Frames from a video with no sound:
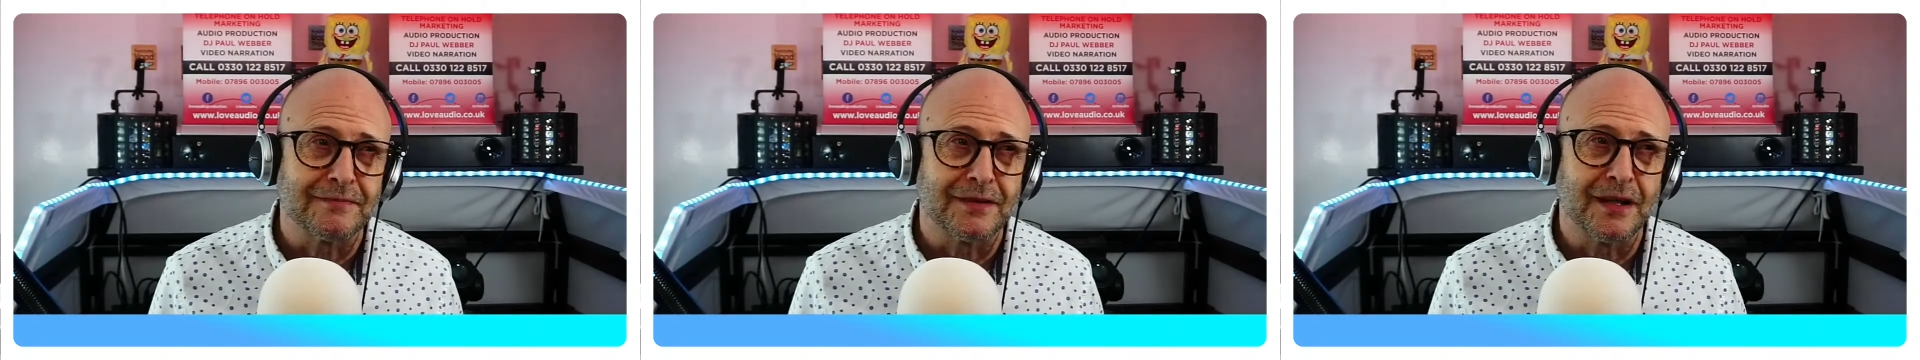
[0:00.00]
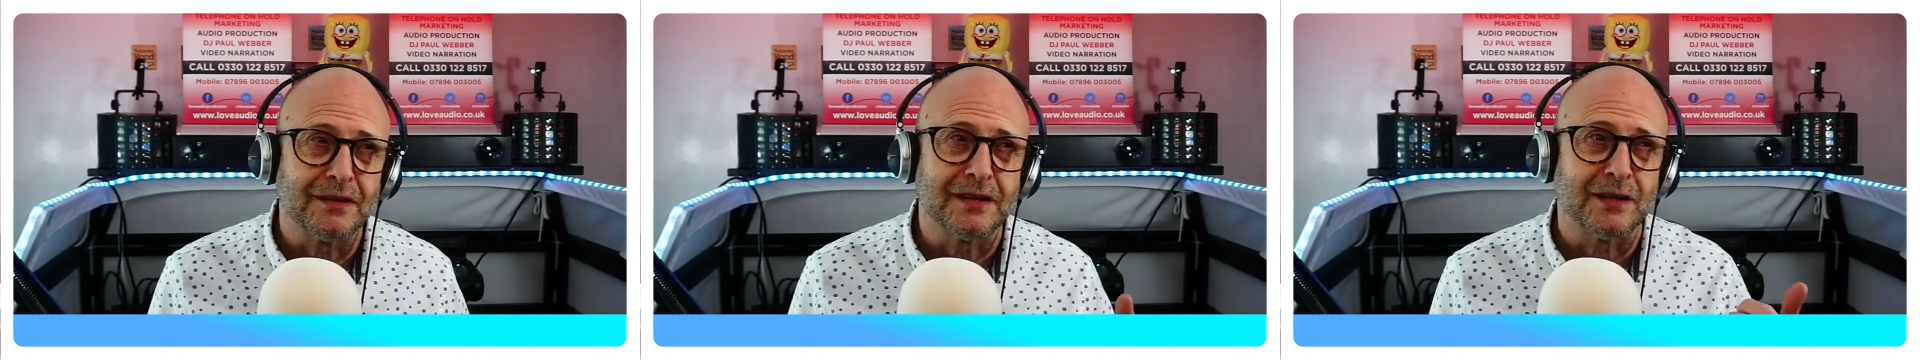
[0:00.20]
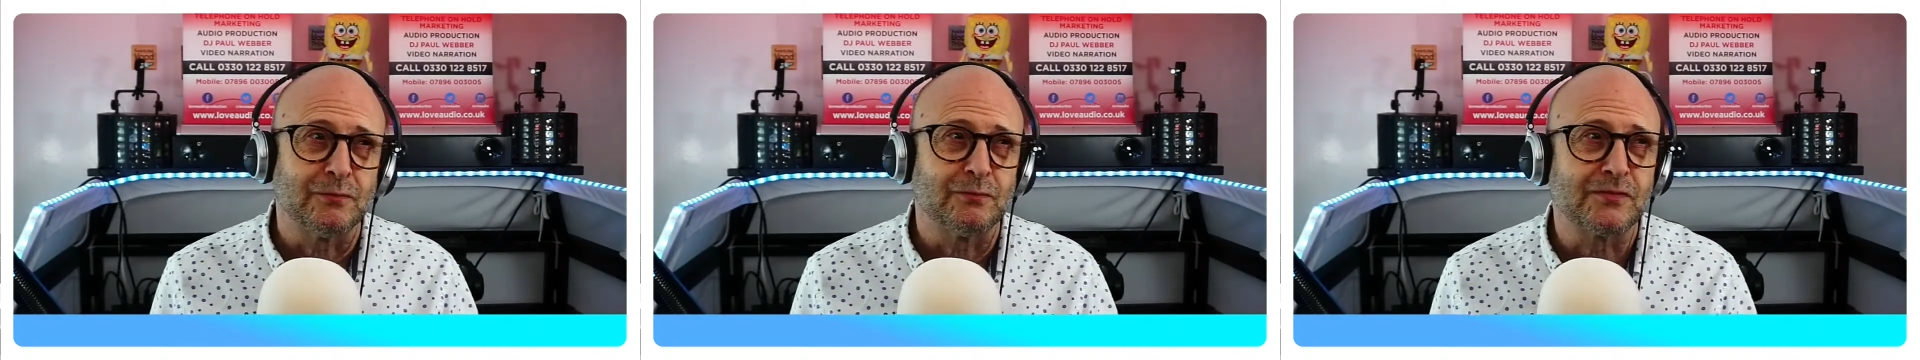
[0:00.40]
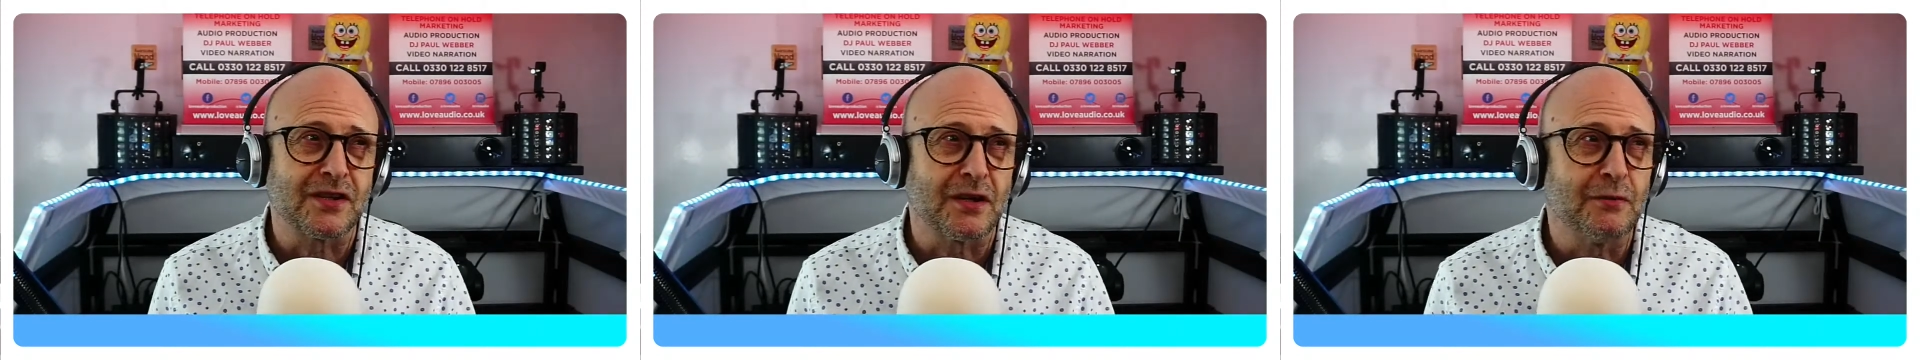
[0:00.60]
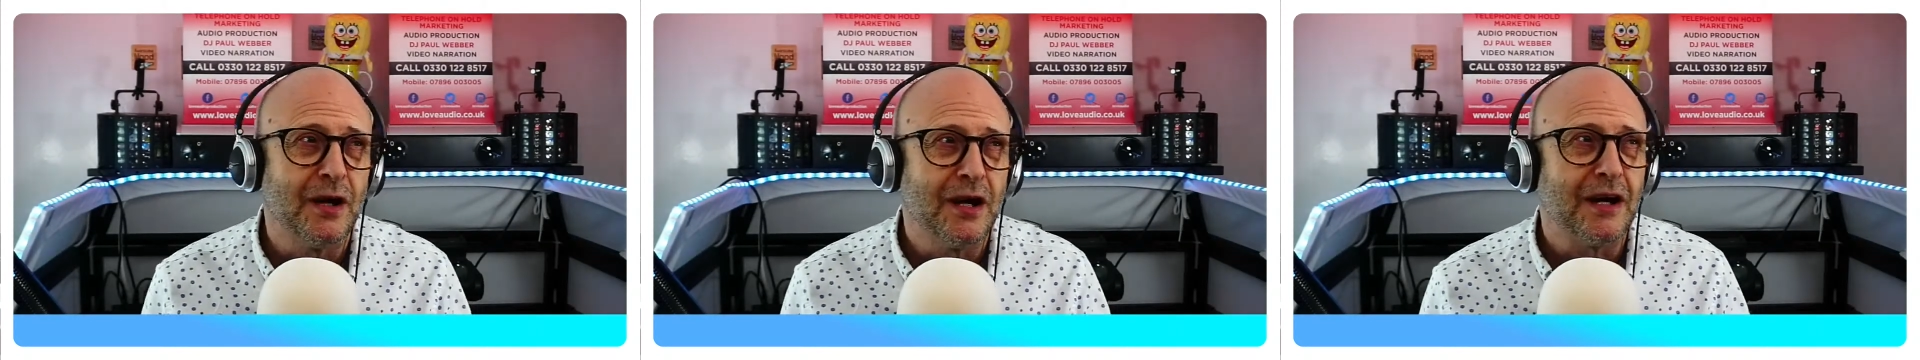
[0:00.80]
Okay,
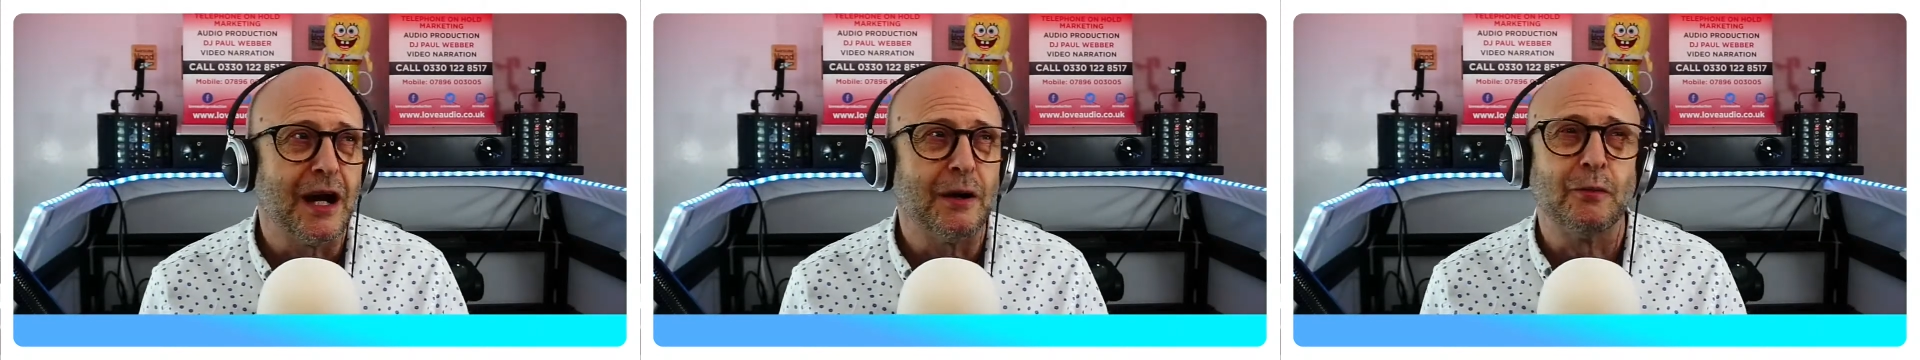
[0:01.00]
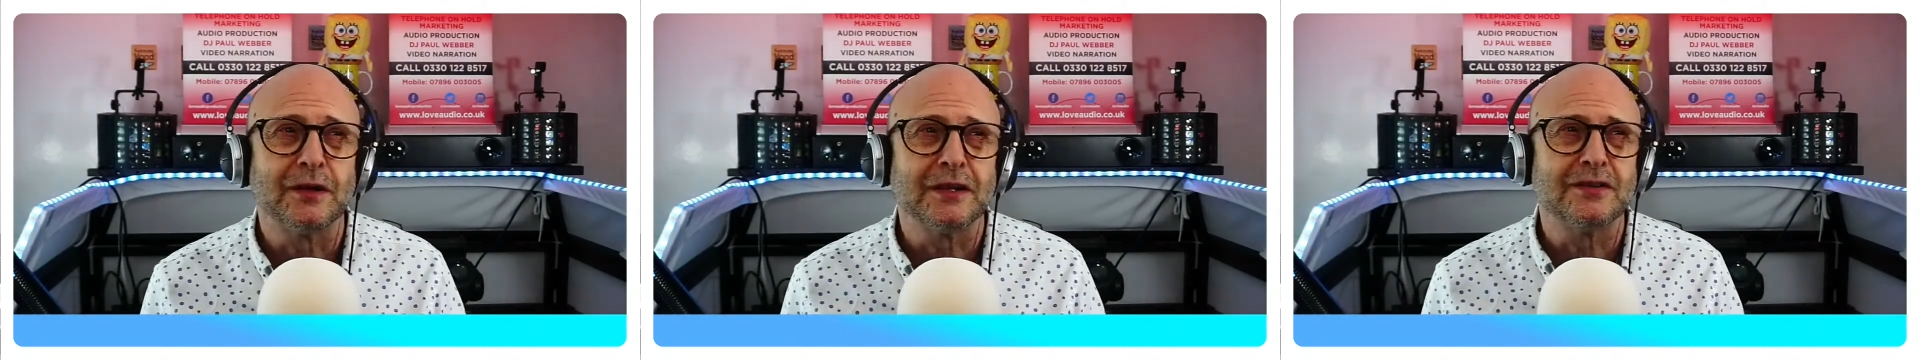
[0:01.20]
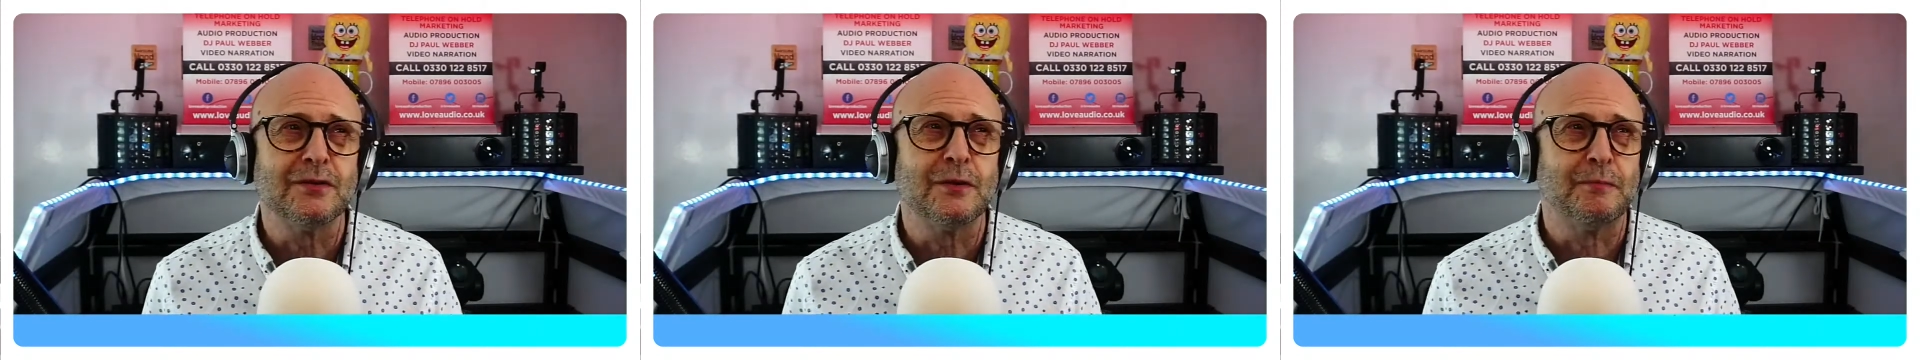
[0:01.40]
so I want to do a